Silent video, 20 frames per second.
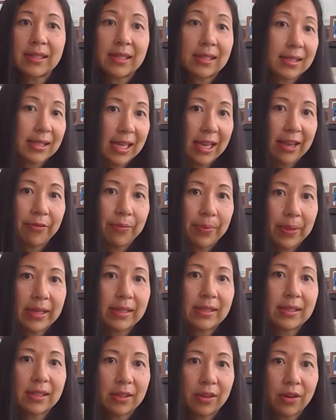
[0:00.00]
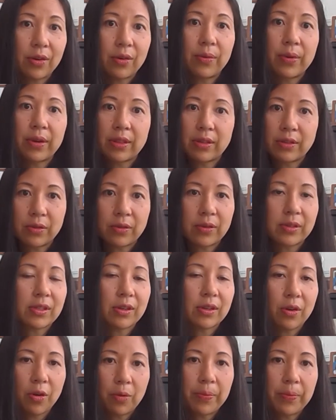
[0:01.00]
safe place to go, where the doors
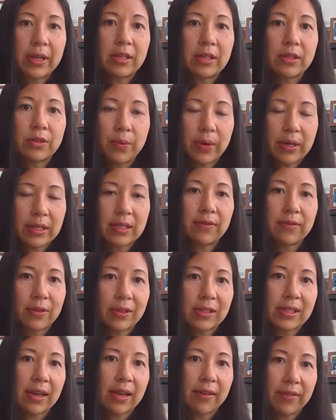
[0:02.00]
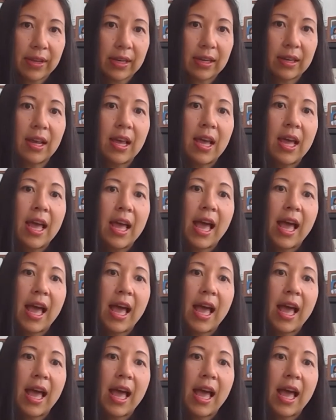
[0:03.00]
are open 24/7,